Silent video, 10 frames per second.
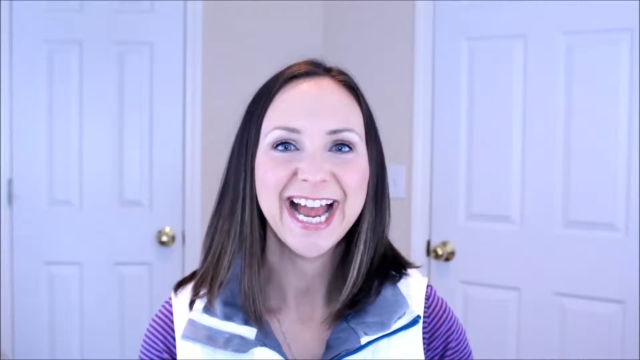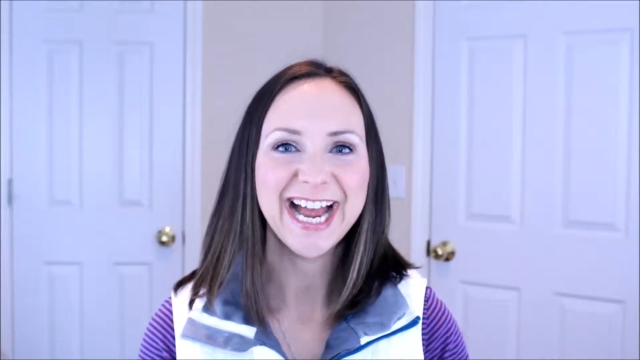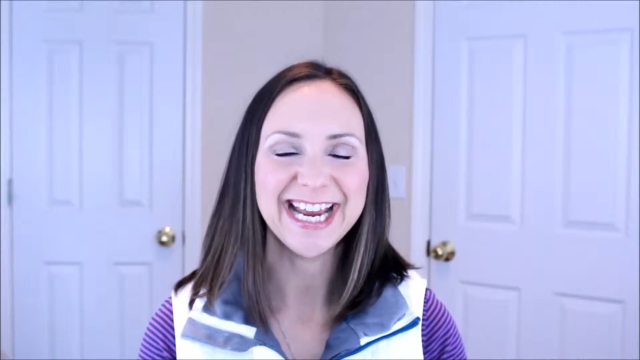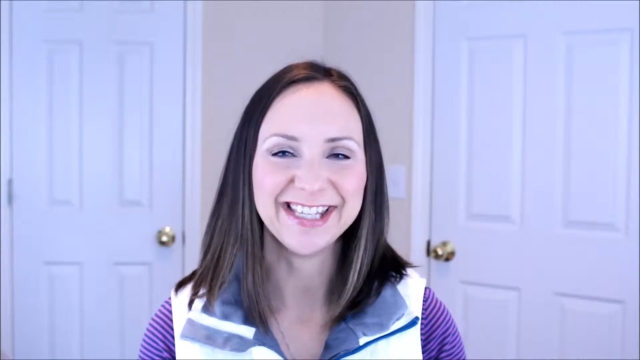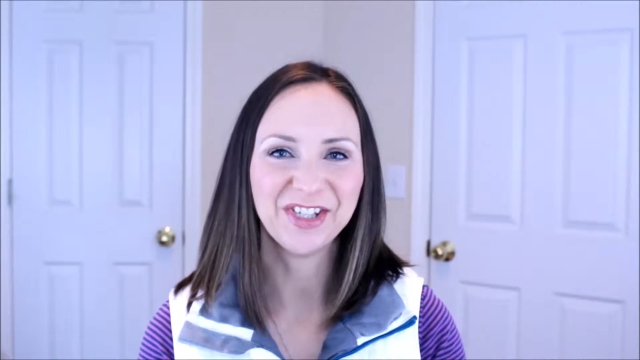
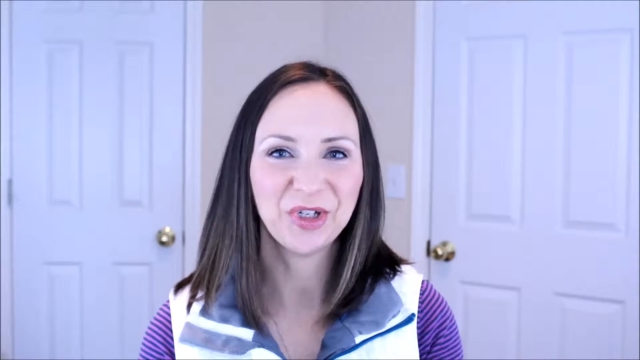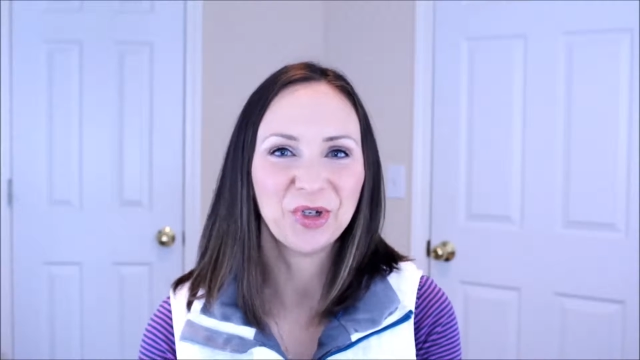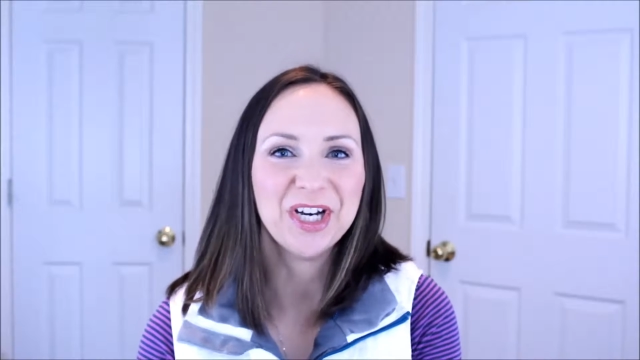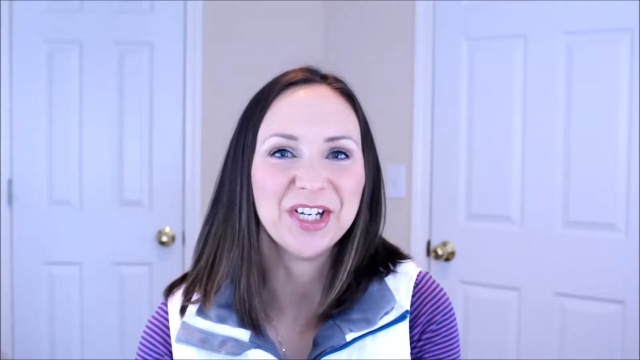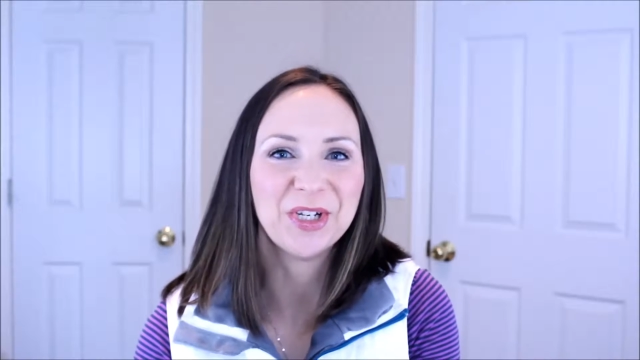Hi, it's
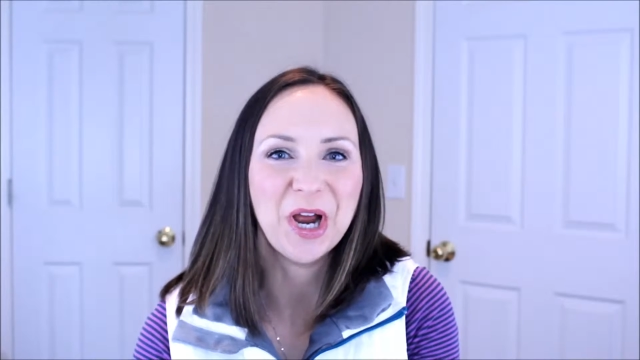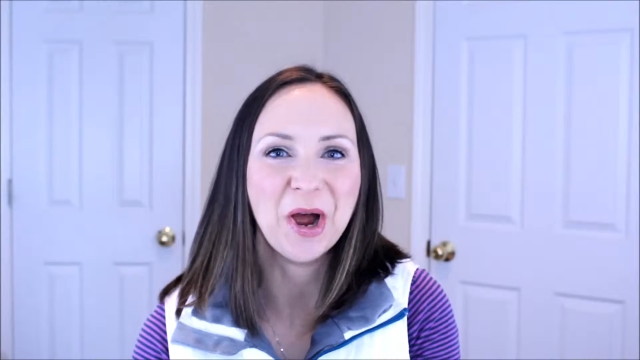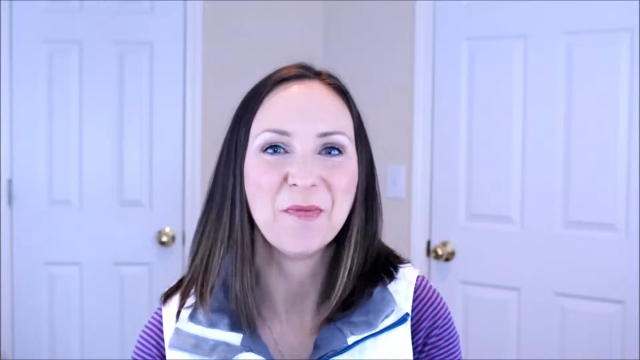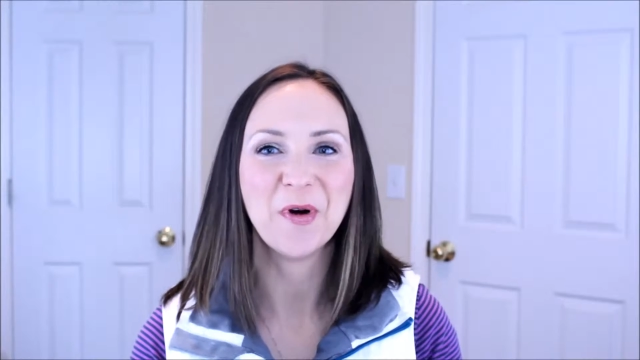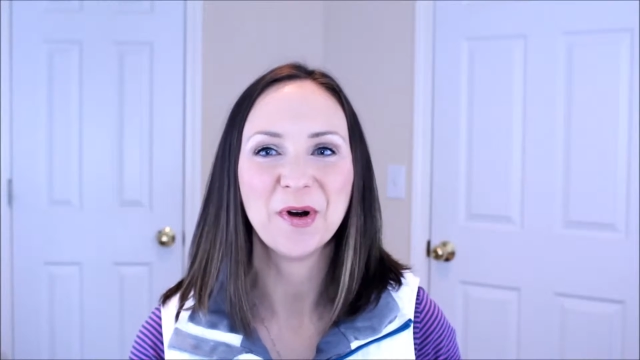Trish.
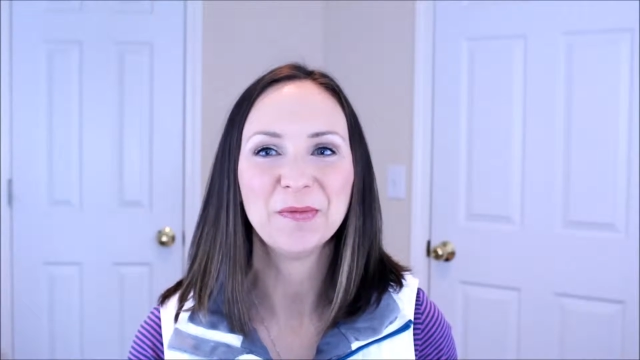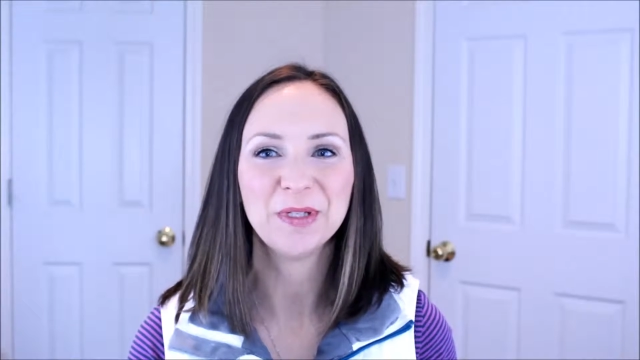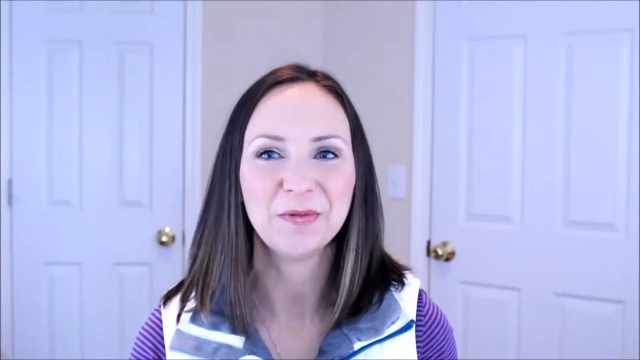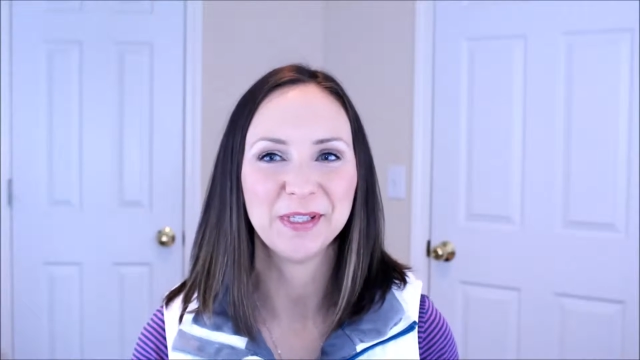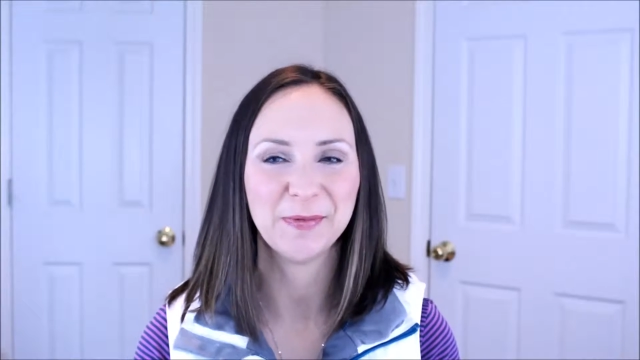Welcome
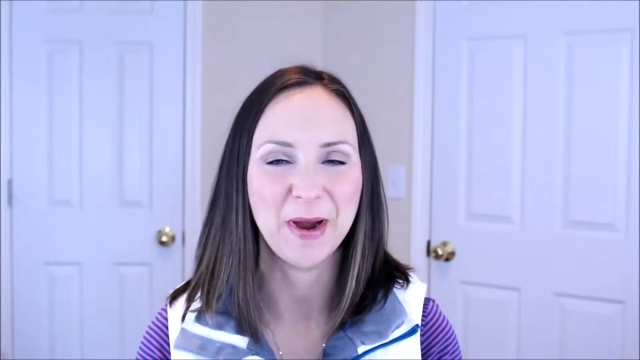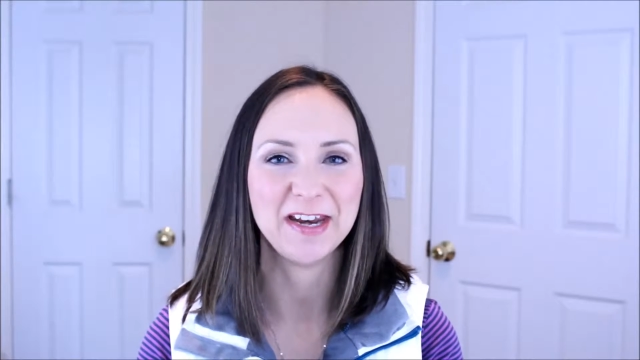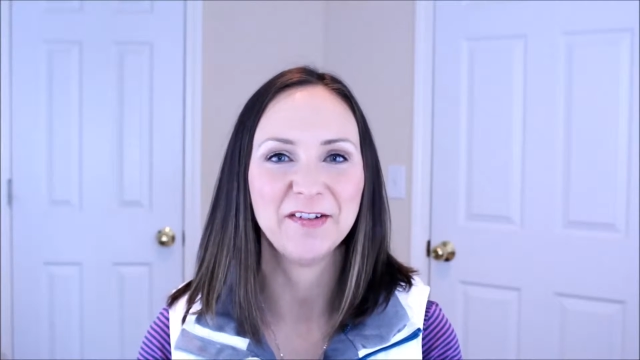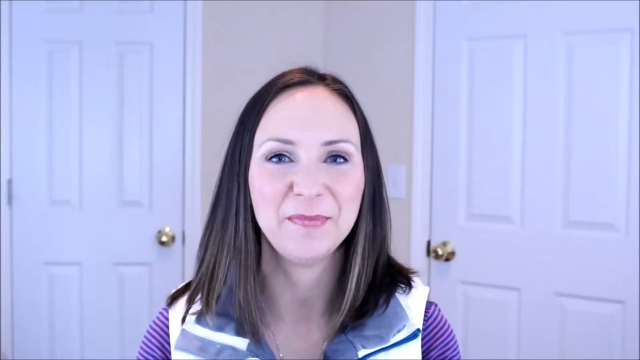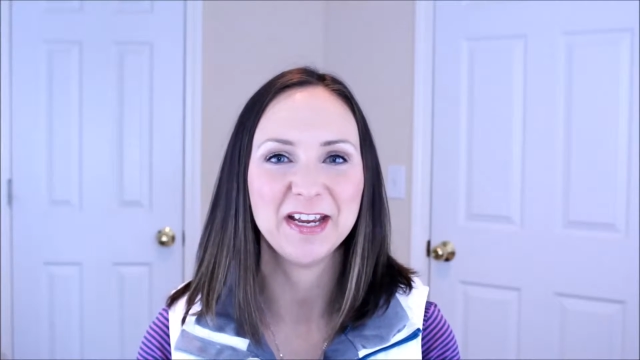to In
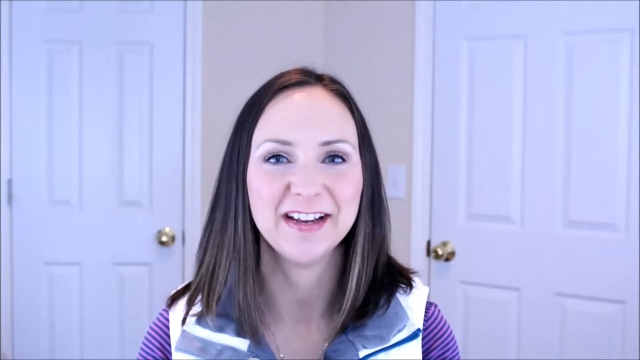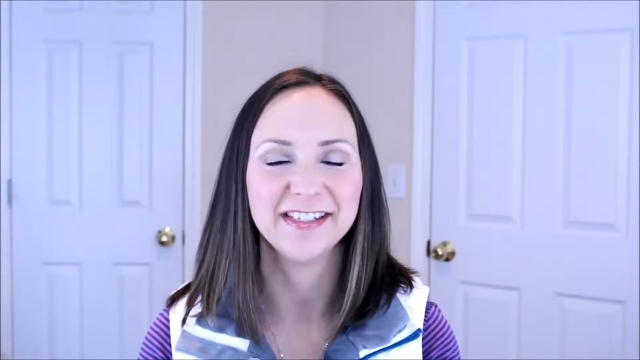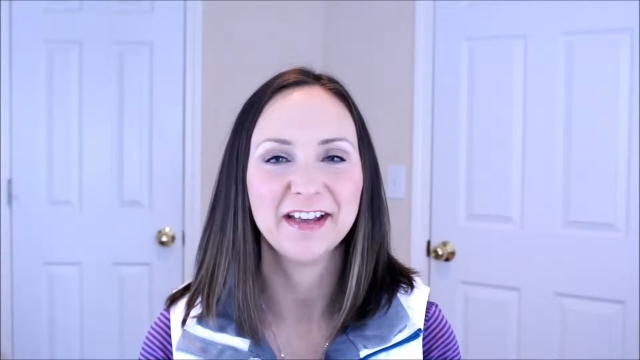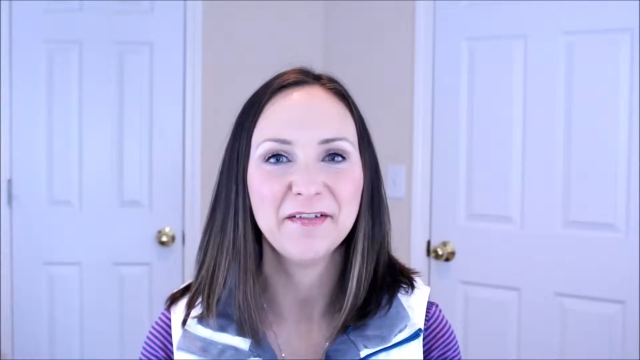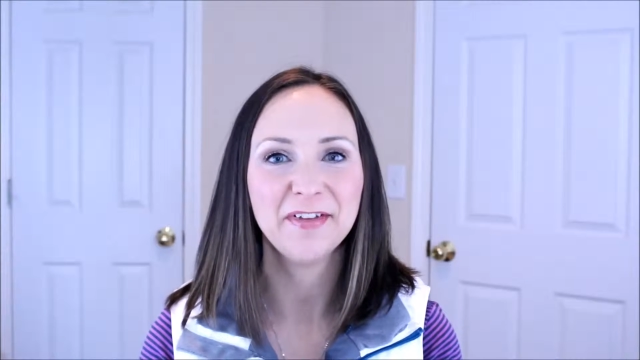Spite of
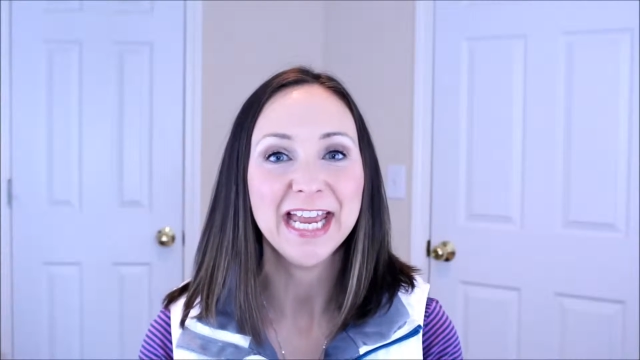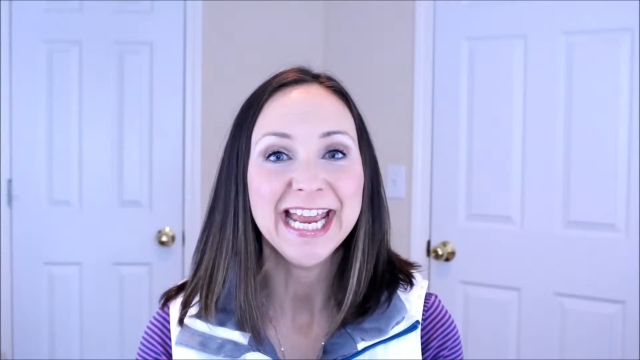Because of.